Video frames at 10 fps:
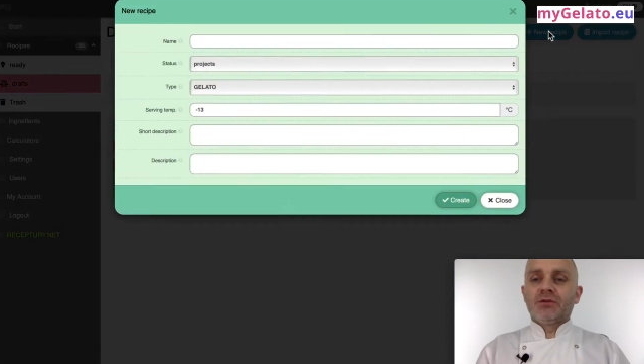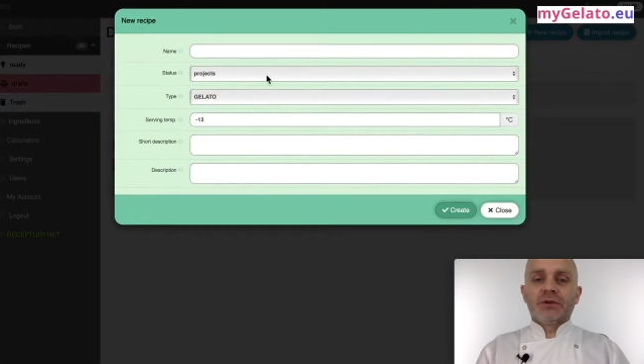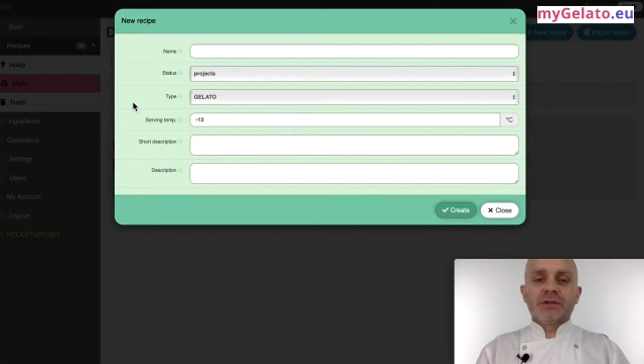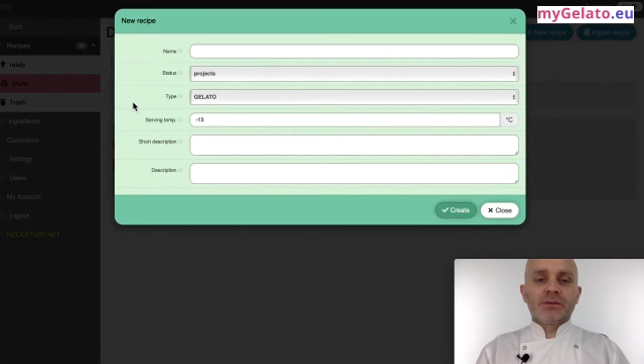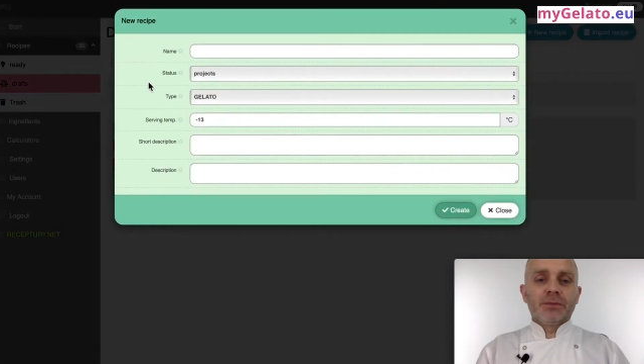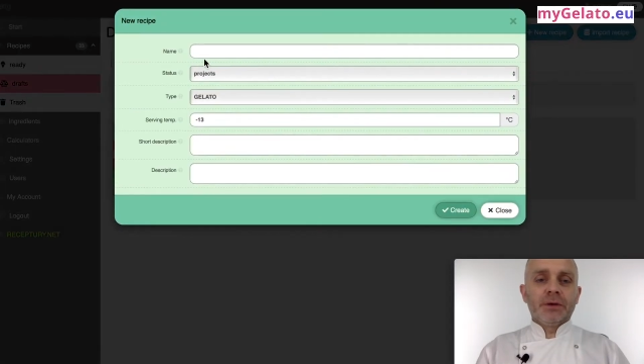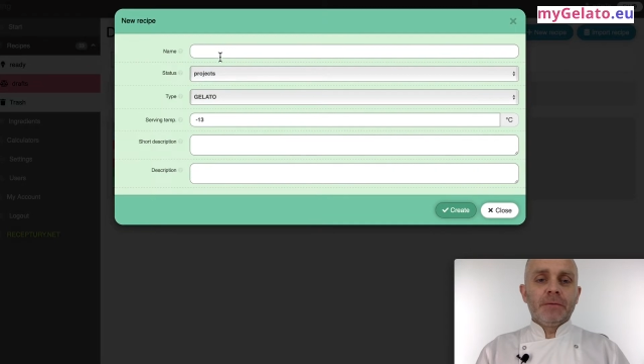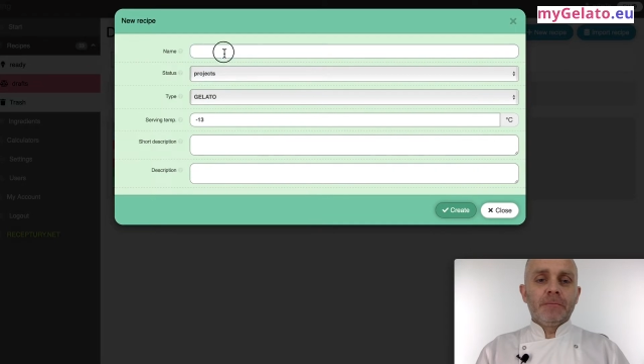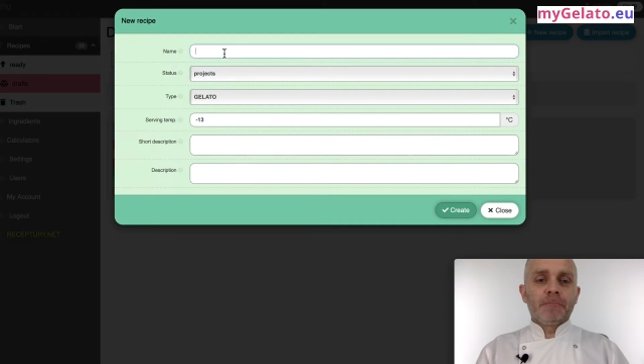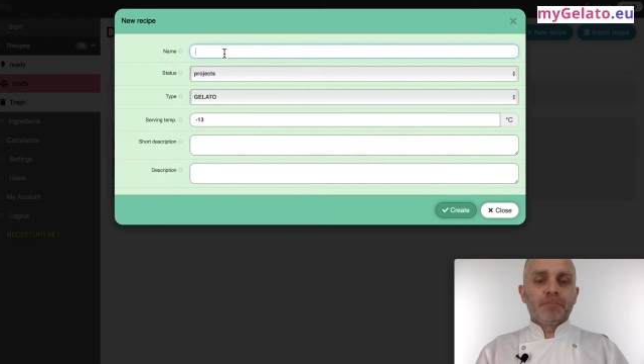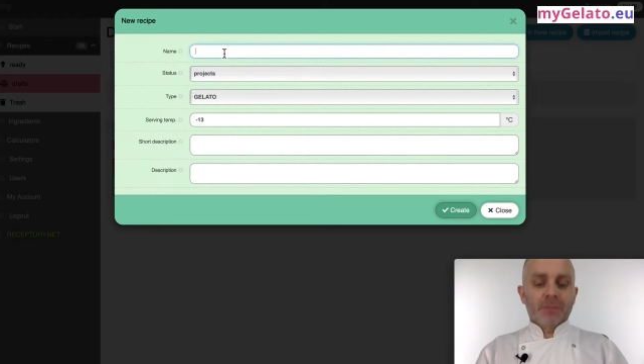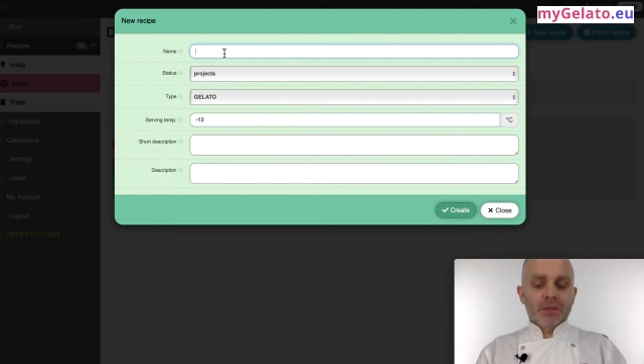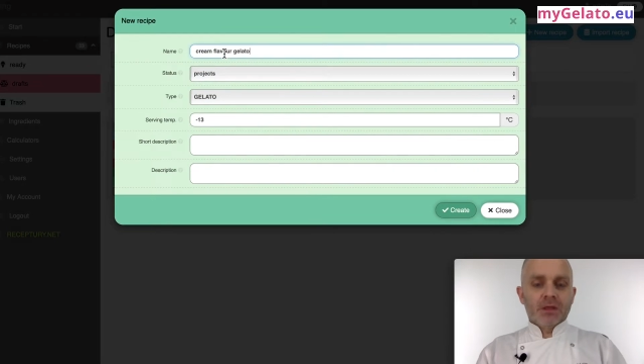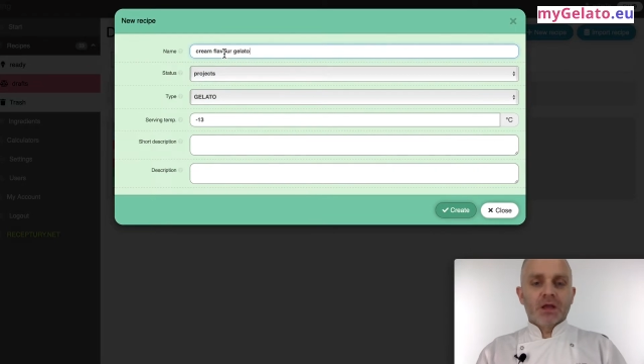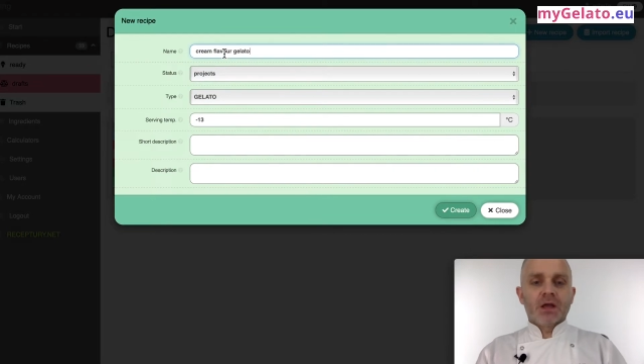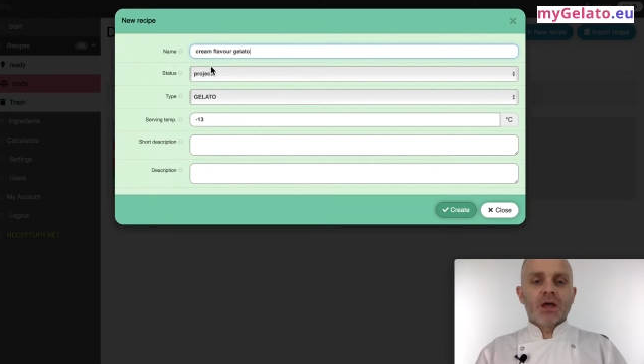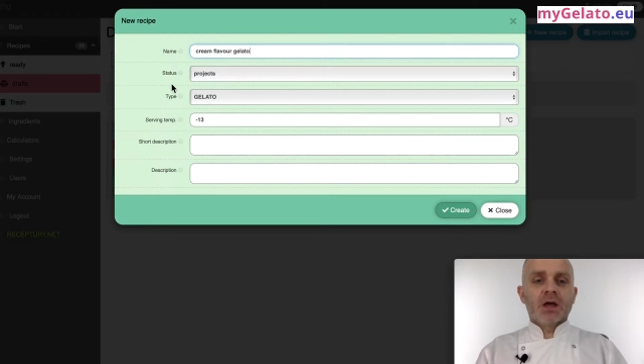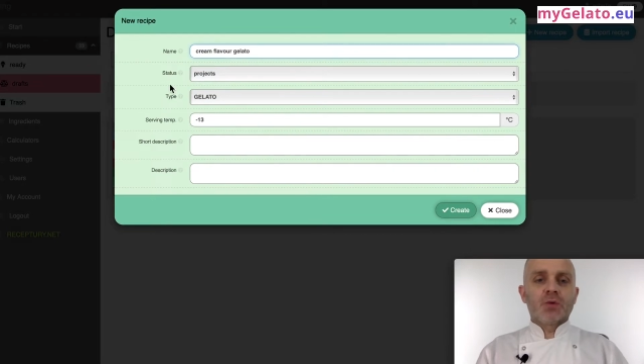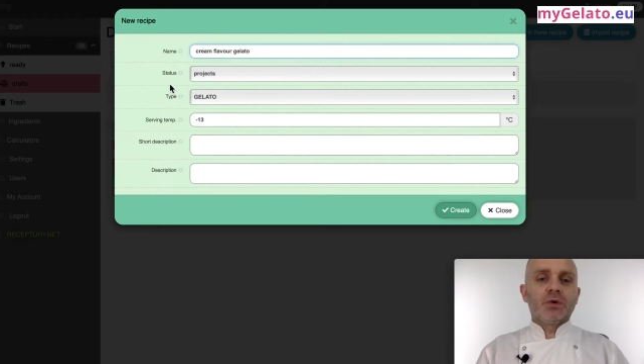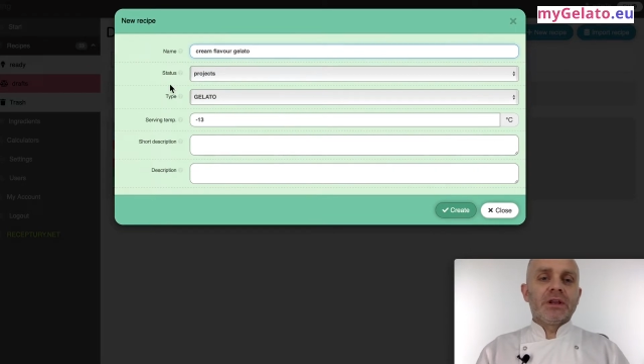recipe,
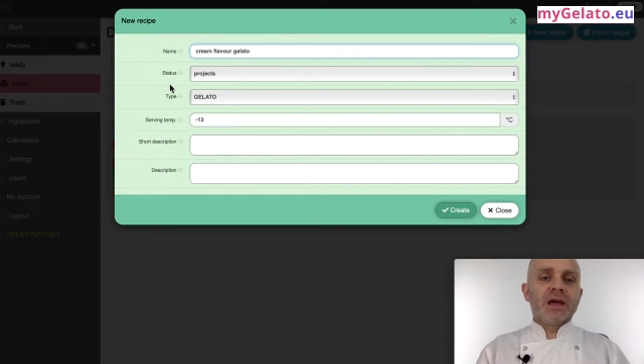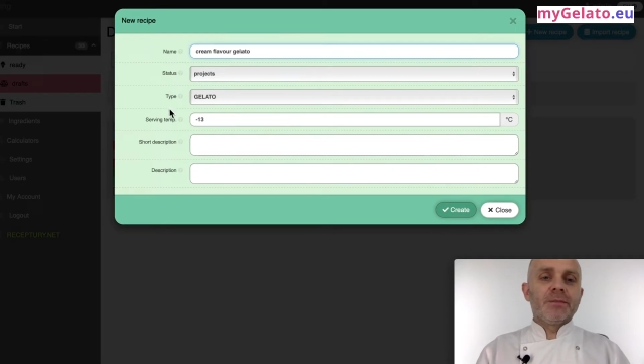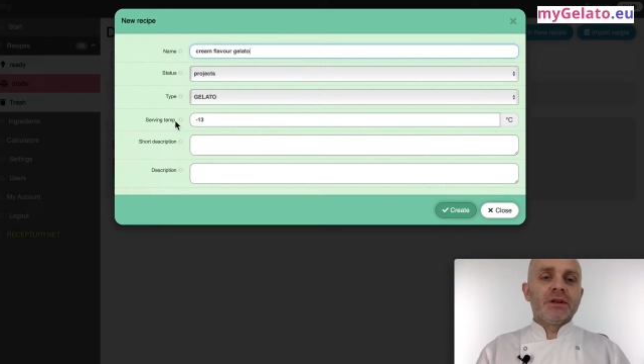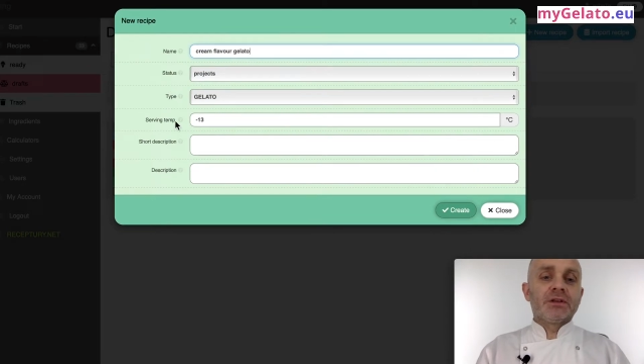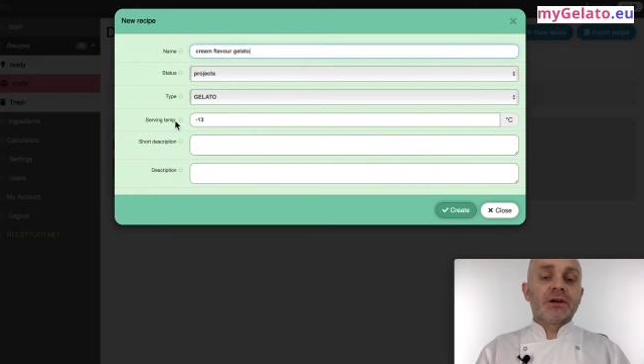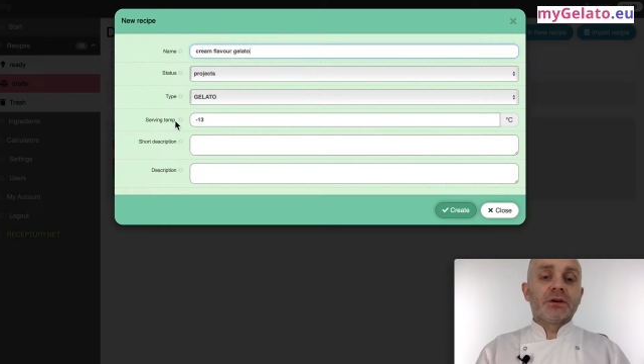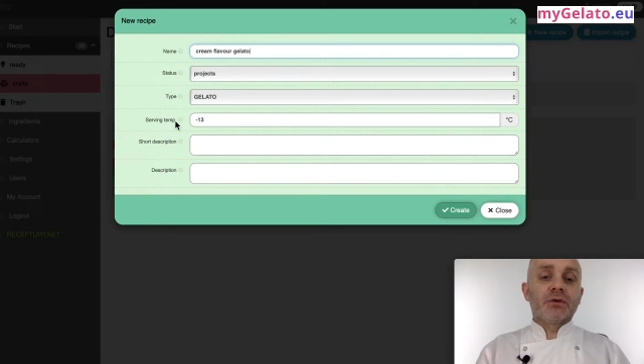and we name it